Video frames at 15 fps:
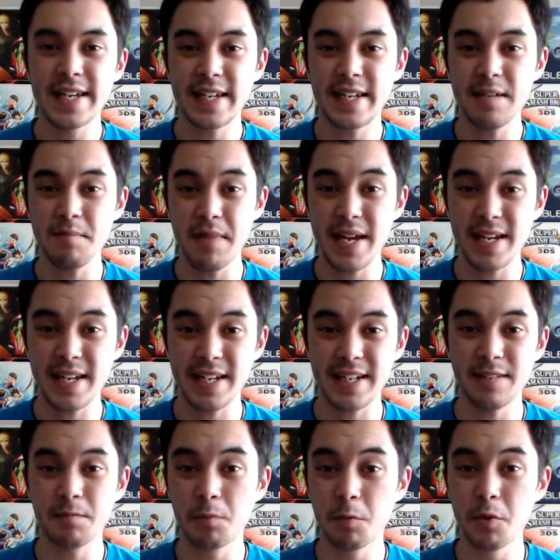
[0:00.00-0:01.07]
keep making
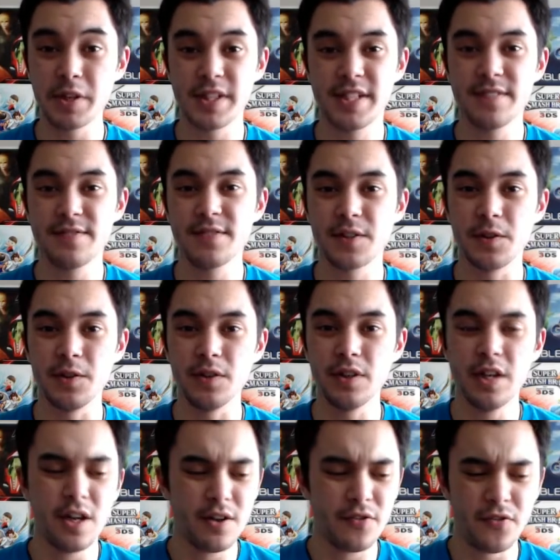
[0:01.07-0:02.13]
it more difficult
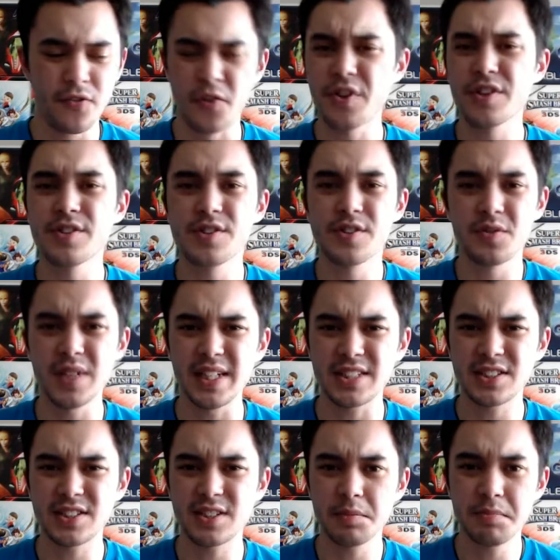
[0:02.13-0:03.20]
for the
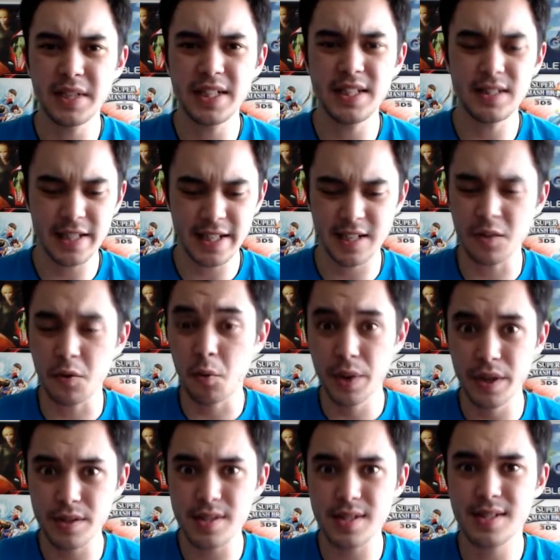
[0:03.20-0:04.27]
Switch to be like a
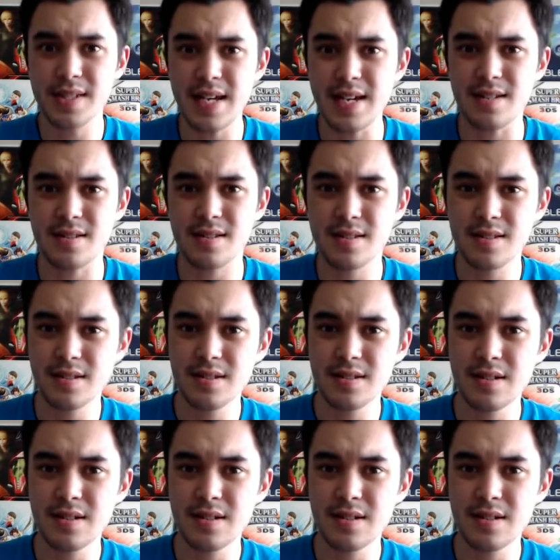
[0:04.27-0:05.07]
real success.